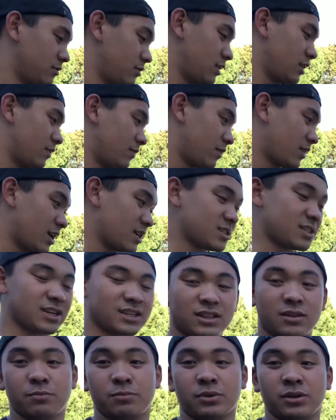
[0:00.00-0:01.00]
If you guys
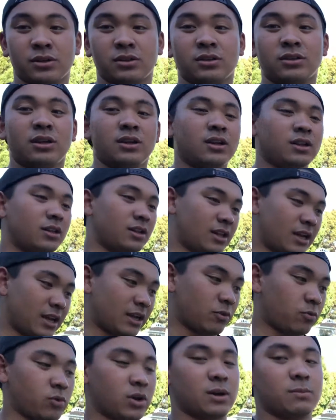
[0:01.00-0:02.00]
like the build, like
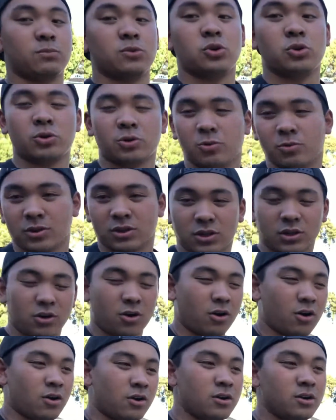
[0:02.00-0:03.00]
what I'm doing with the
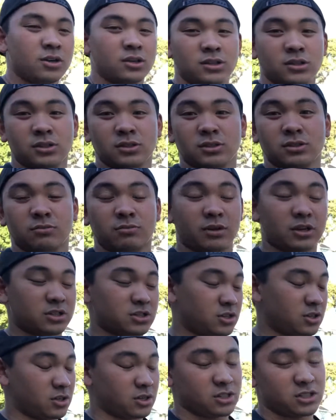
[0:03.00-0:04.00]
car, make
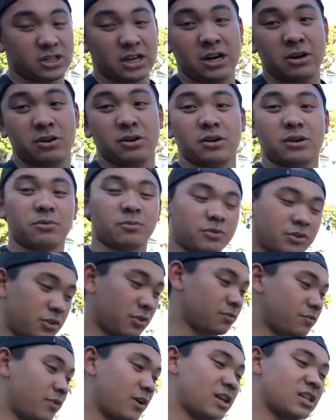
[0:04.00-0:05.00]
sure to share it with your
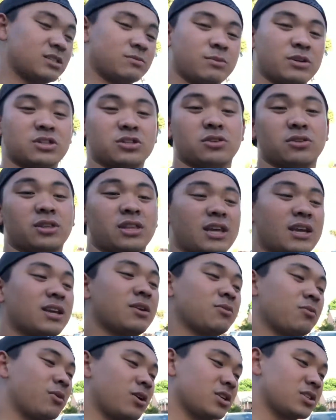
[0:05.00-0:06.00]
friends, make sure they
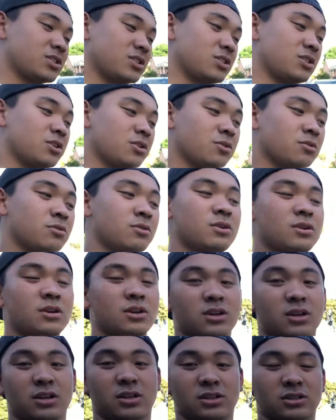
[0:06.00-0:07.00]
can watch it too,
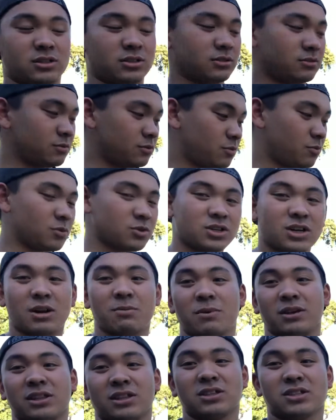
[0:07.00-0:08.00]
because we're trying to
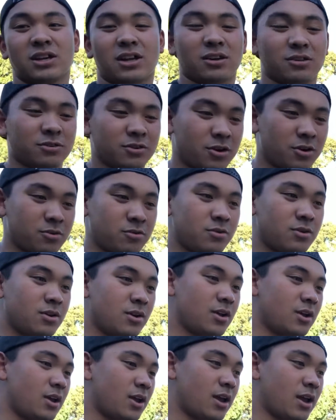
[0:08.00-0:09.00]
make the channel grow,
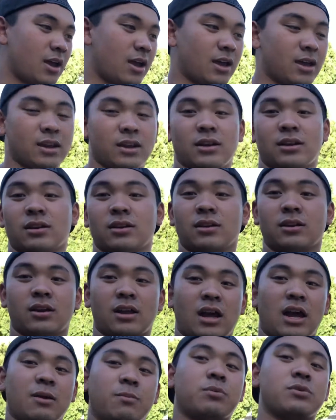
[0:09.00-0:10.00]
and
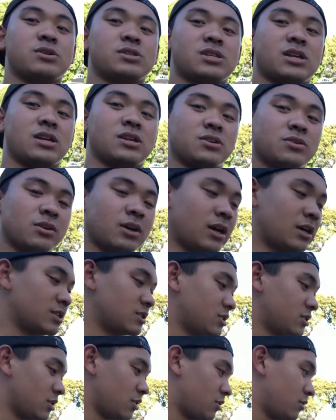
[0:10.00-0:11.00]
I appreciate you guys.
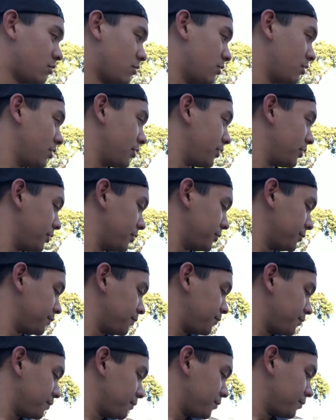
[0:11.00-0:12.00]
So
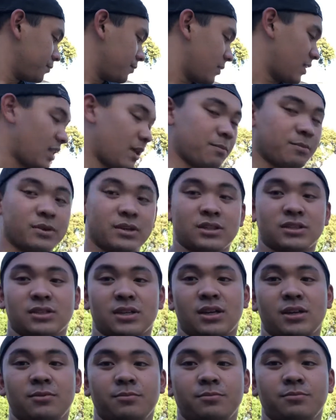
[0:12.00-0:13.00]
that being
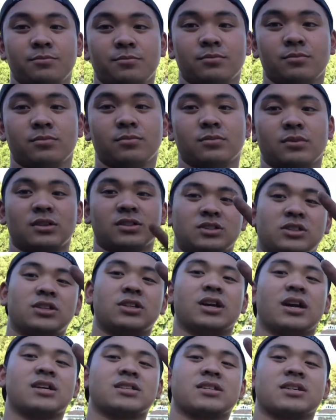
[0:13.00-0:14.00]
said, see you
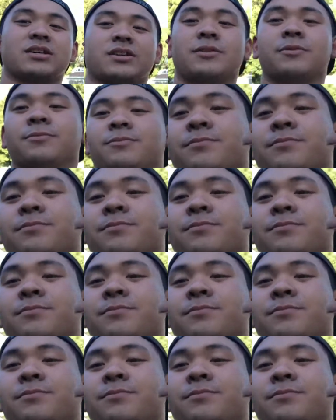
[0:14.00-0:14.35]
guys later.